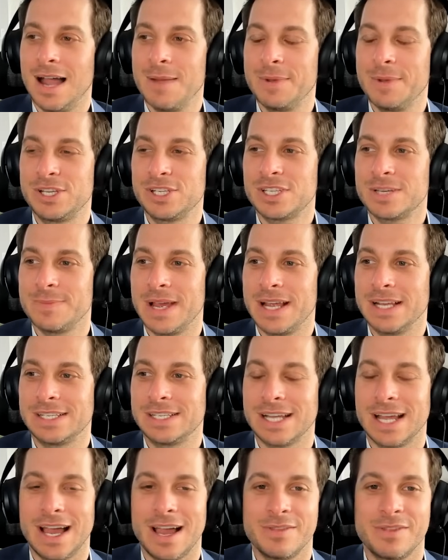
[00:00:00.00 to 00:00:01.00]
mean, it's,
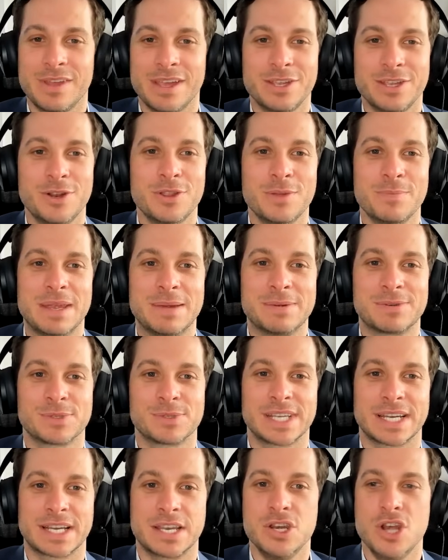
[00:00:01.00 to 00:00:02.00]
you know the memes where
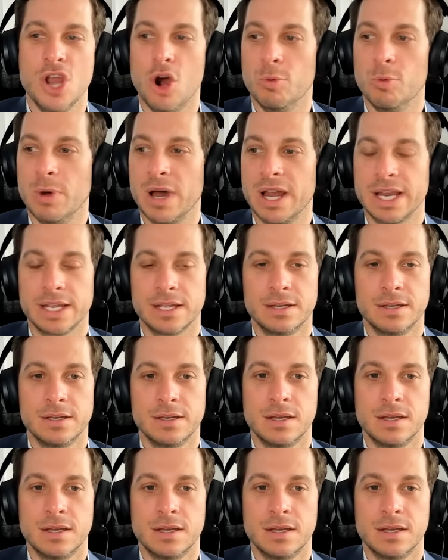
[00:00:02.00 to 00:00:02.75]
it's like nobody.